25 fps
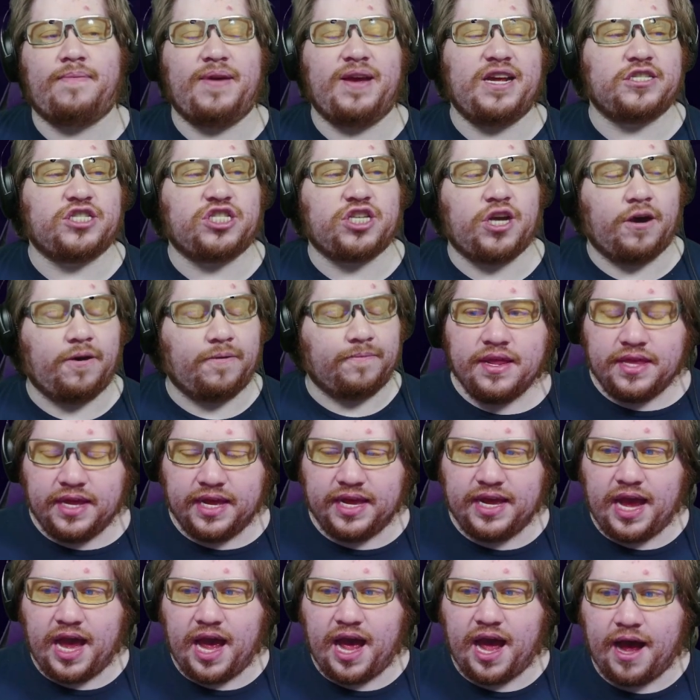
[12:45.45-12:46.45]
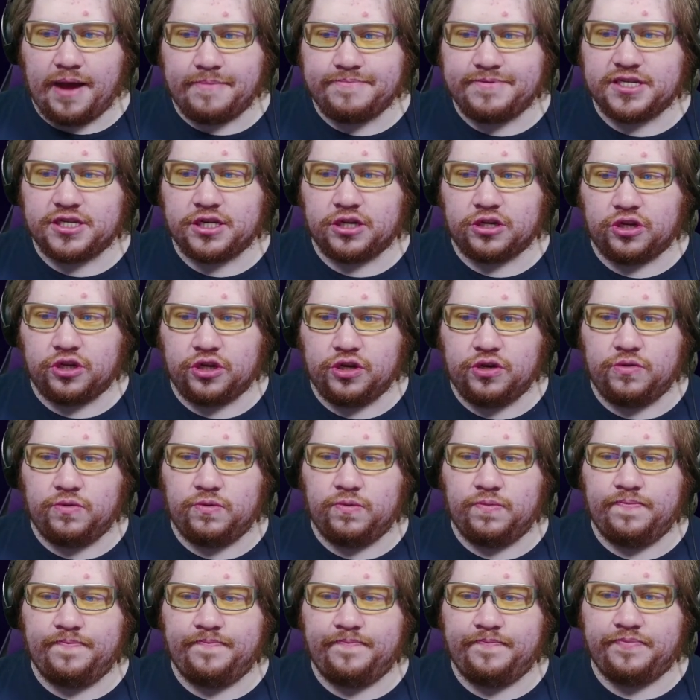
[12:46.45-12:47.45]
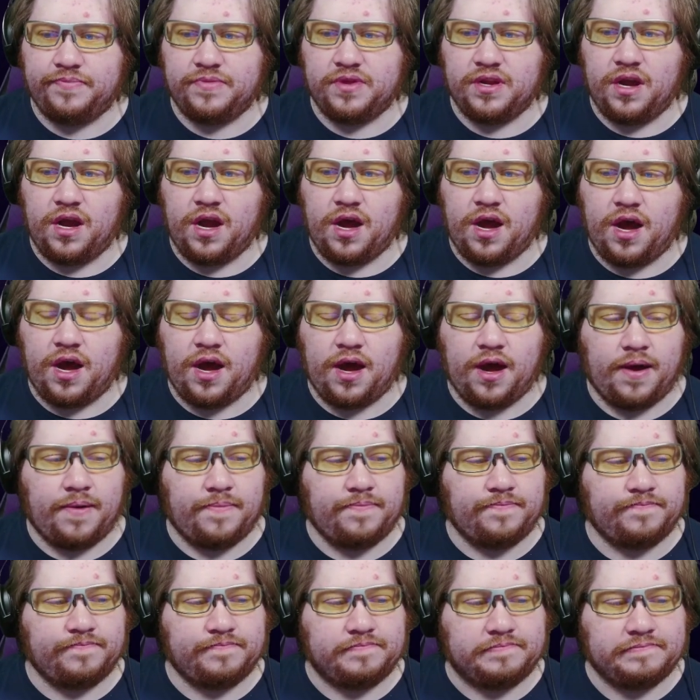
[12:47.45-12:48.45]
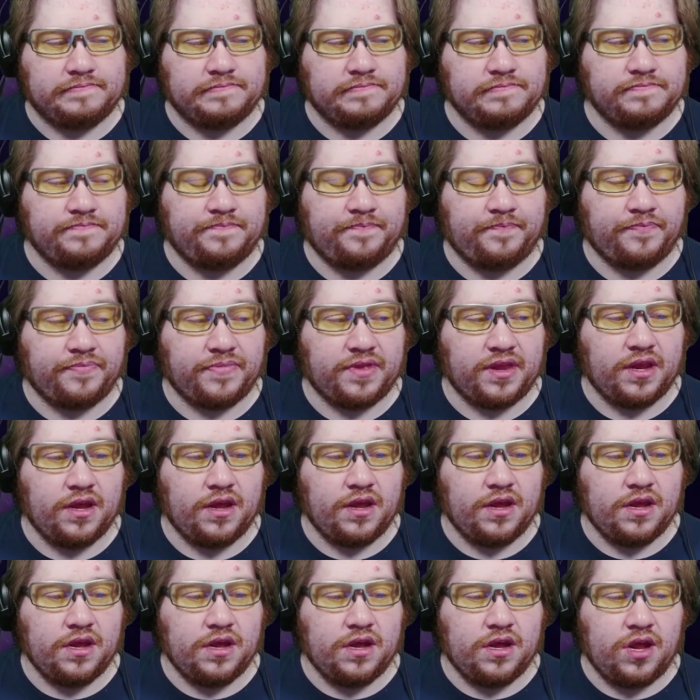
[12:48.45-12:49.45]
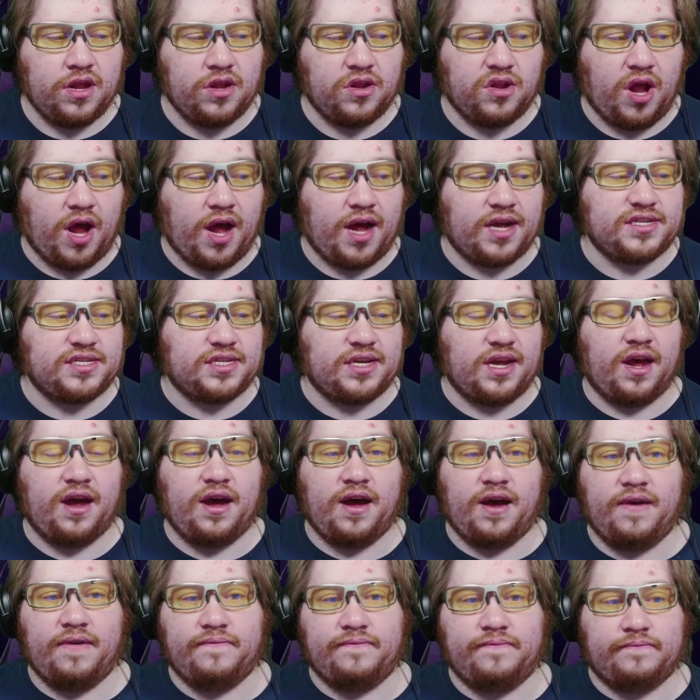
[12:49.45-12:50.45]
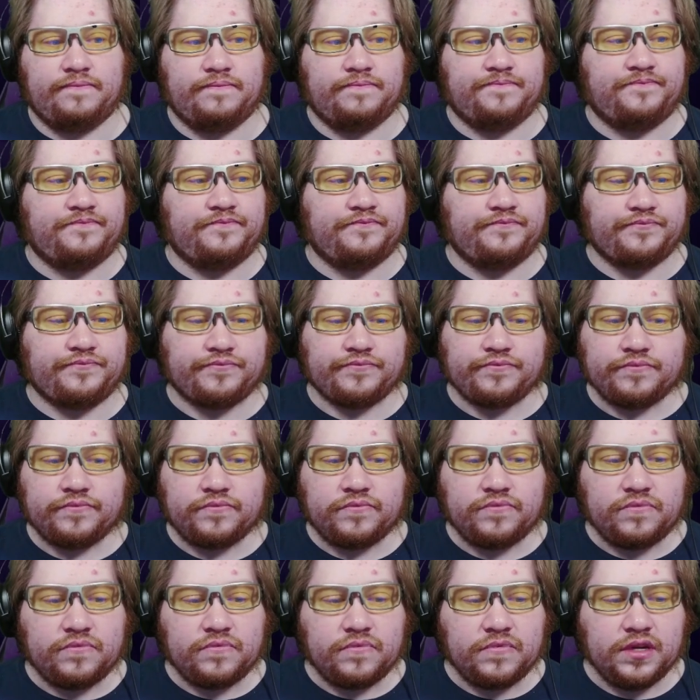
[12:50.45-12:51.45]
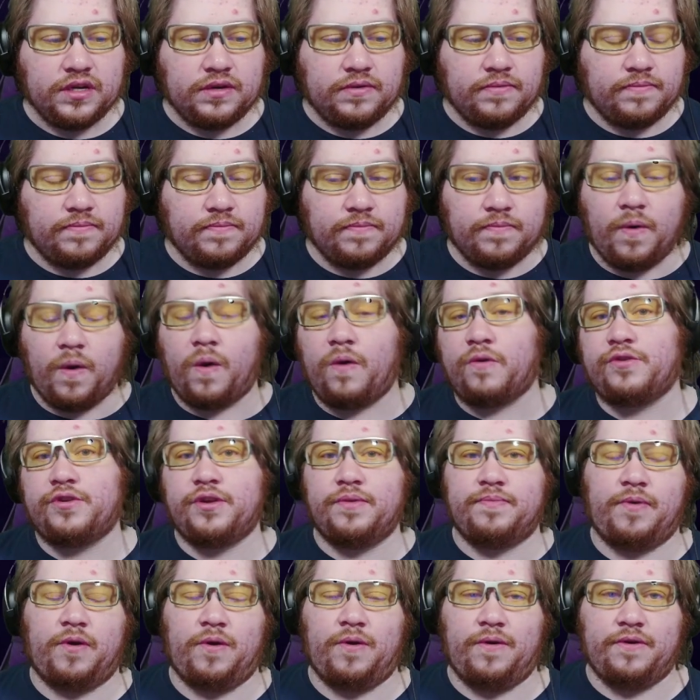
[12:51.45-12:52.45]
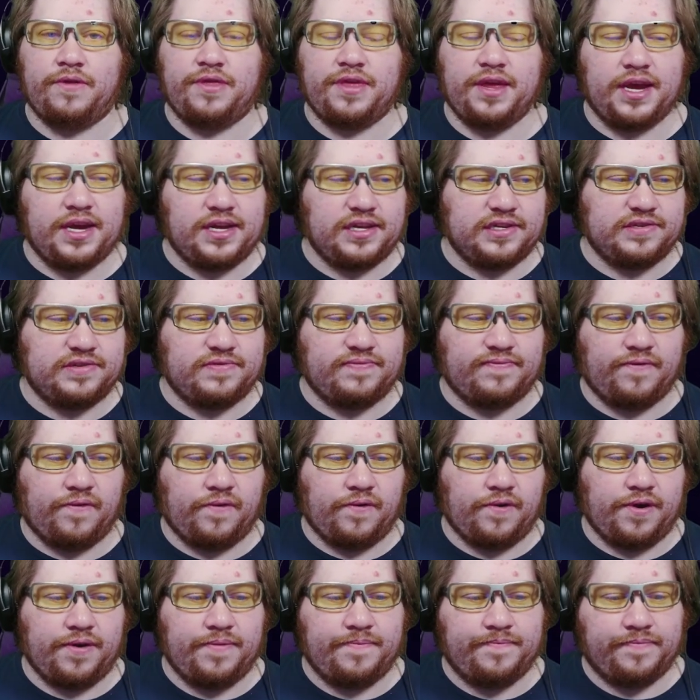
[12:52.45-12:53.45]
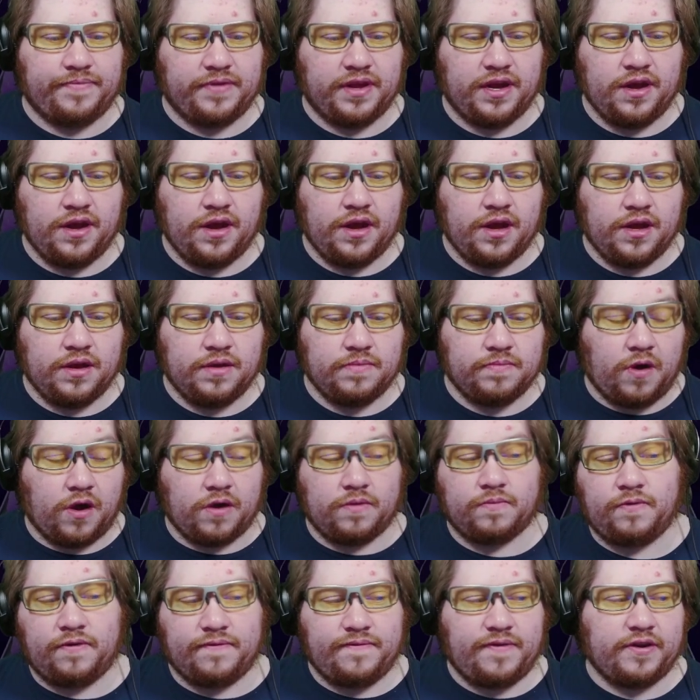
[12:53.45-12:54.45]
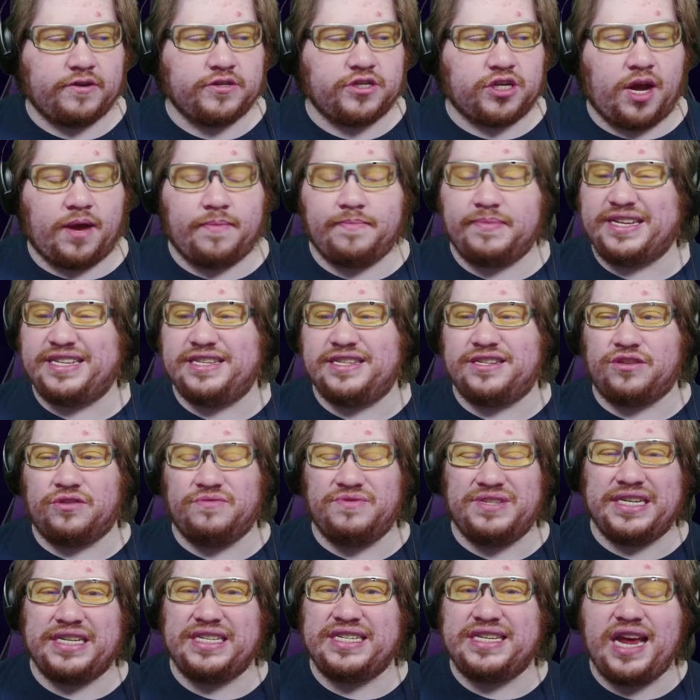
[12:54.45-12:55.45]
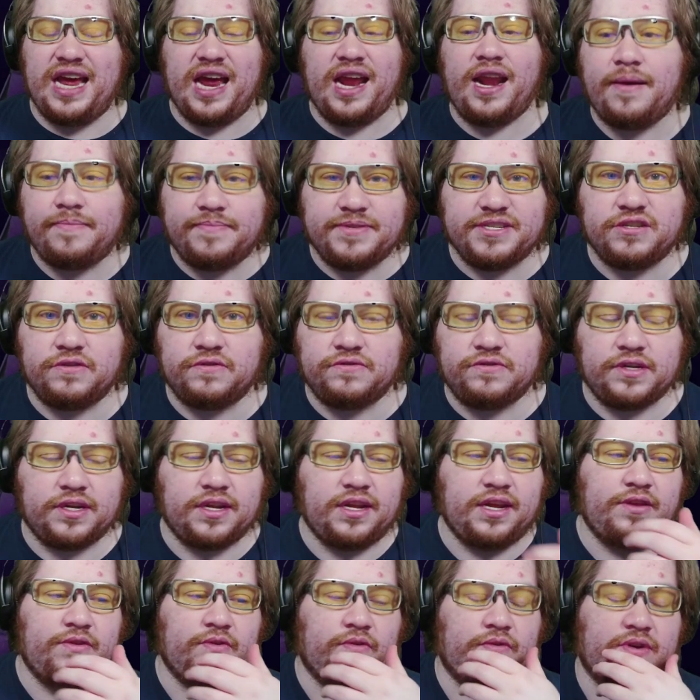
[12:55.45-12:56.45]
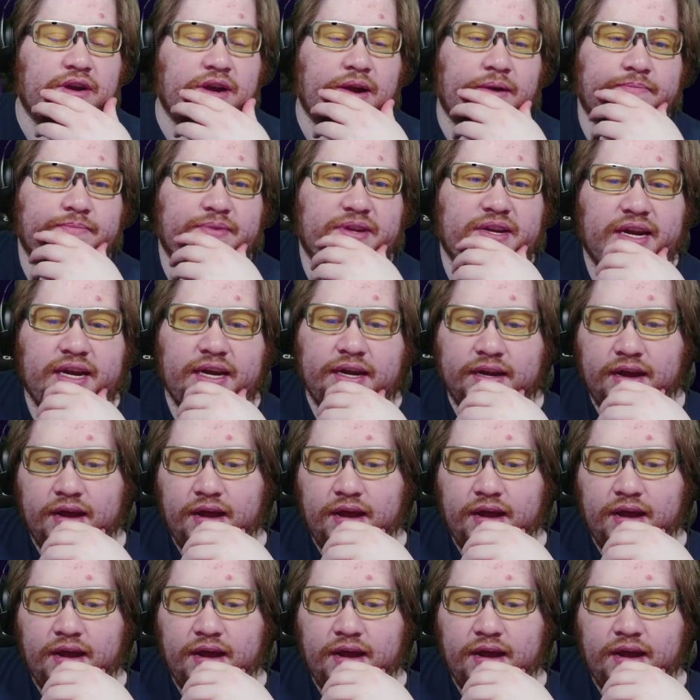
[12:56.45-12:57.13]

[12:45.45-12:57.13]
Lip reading: And so the absolute loss of multiple things for Modern Warfare Zombies, losing 10 episodes of Lethal Company.